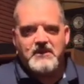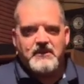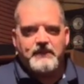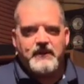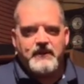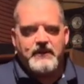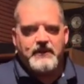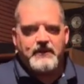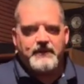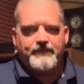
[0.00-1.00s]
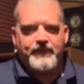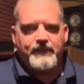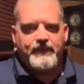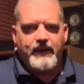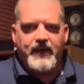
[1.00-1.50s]

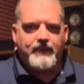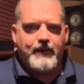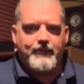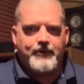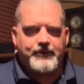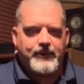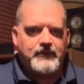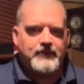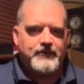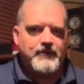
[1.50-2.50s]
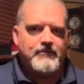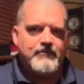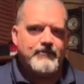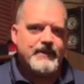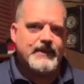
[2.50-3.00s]
me riding my motorcycle, if you
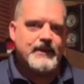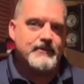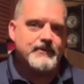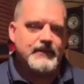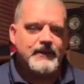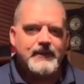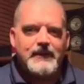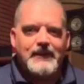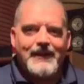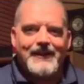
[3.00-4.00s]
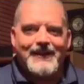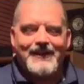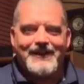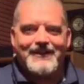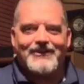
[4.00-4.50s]
find that interesting,
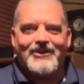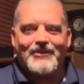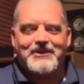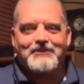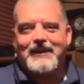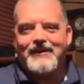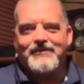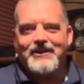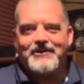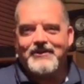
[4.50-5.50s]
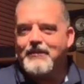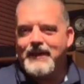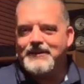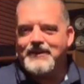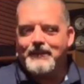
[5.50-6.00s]
along with some live videos of the
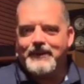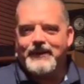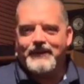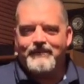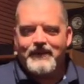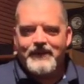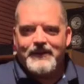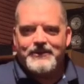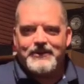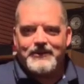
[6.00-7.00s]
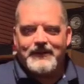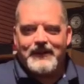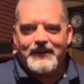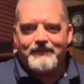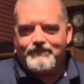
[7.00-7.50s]
bands I play in.
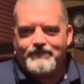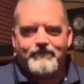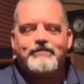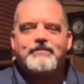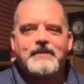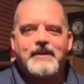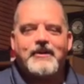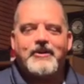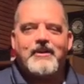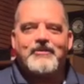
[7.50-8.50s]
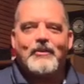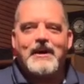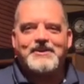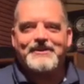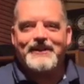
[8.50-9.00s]
So you know, you don't have to
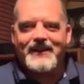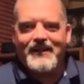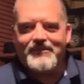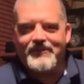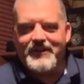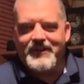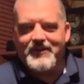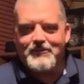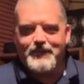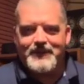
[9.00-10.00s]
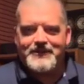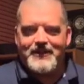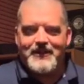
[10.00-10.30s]
watch and like every video, but